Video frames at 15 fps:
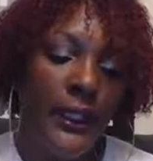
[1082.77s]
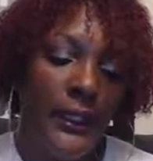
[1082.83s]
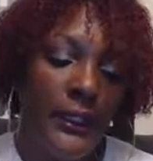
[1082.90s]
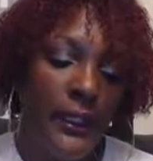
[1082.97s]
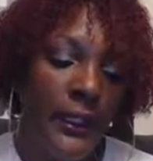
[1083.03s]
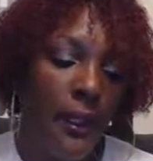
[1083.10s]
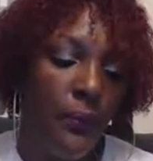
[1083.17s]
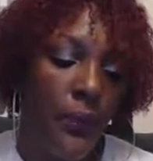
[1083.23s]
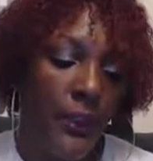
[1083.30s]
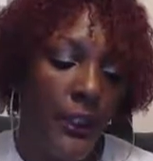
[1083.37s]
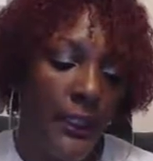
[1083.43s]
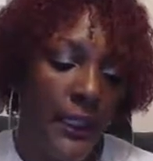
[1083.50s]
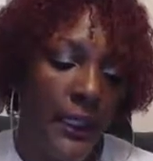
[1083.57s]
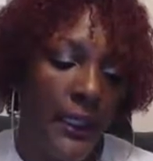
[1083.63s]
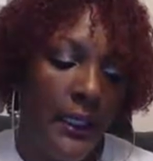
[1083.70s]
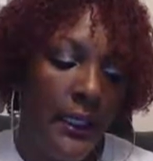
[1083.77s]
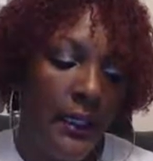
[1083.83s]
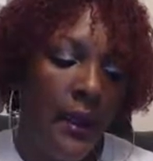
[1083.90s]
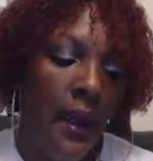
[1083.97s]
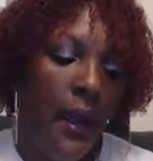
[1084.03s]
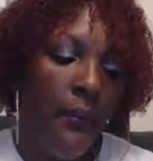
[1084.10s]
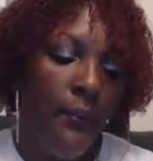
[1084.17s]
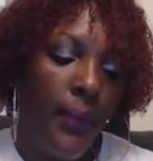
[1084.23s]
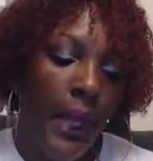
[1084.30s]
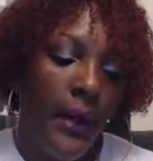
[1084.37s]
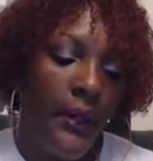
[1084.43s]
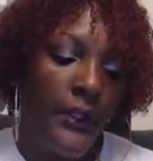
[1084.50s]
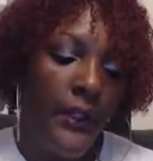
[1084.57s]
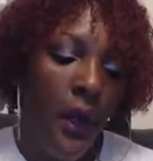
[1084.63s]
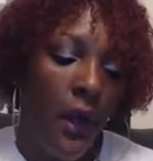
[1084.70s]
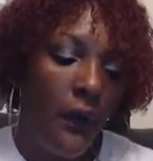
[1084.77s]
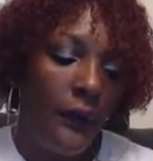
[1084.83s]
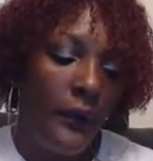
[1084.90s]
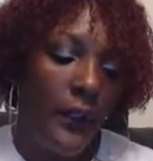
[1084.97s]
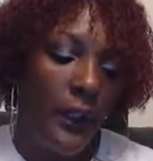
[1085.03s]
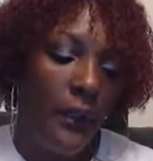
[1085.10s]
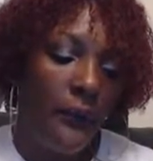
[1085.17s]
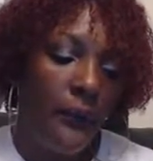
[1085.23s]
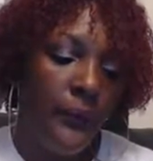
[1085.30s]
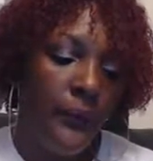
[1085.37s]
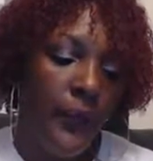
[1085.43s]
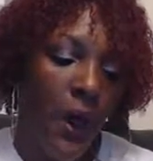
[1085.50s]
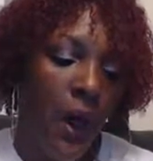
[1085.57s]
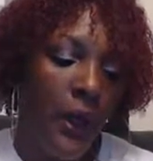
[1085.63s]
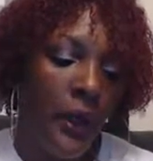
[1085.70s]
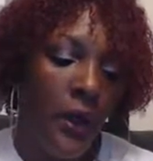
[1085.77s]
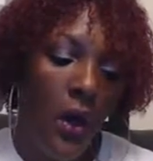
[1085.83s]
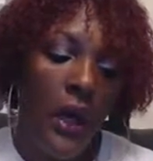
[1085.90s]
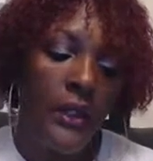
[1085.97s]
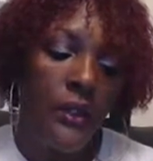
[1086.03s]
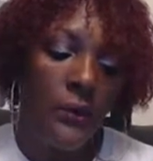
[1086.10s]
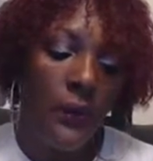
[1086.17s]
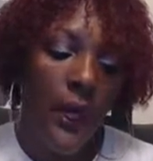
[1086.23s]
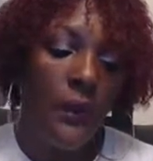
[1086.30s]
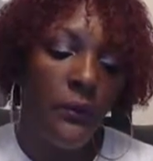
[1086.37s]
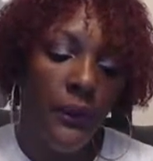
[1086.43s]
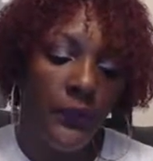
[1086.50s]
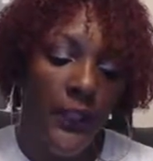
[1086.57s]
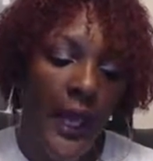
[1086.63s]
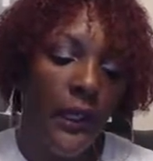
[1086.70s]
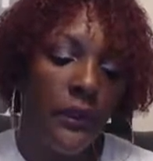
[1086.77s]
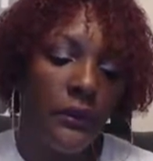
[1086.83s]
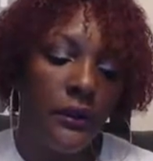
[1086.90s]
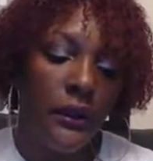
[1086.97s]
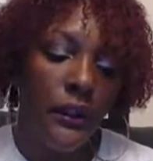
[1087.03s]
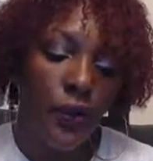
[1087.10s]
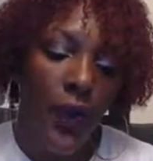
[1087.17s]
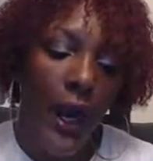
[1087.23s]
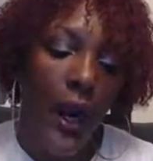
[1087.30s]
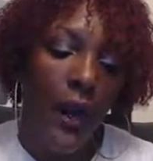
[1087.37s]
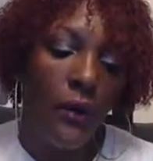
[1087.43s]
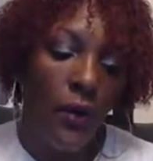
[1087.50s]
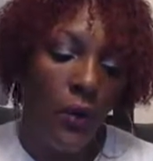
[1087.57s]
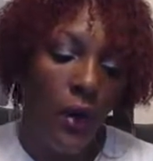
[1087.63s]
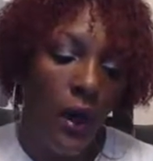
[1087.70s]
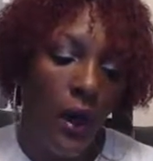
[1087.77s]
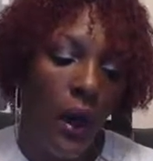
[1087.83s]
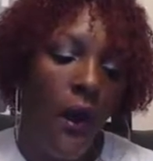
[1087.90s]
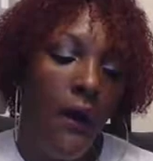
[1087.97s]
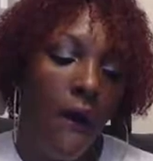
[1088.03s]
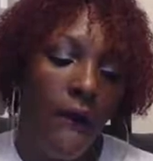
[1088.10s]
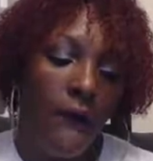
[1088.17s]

contempt proceeding, parents often are incarcerated without the trial court